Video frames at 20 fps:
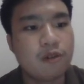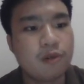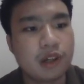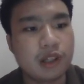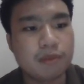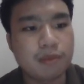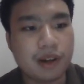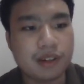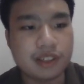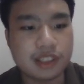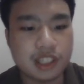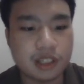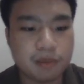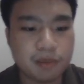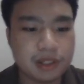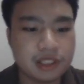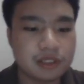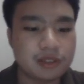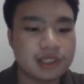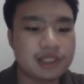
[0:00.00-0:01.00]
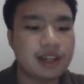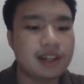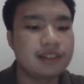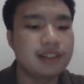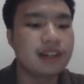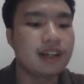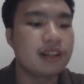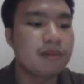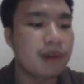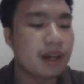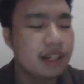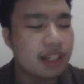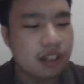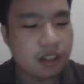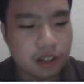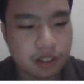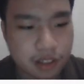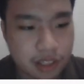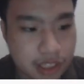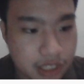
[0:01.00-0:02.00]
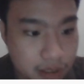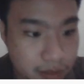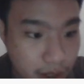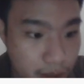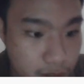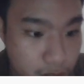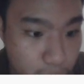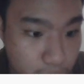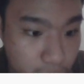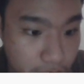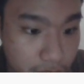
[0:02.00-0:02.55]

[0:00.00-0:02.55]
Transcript: with participants residing in many countries around the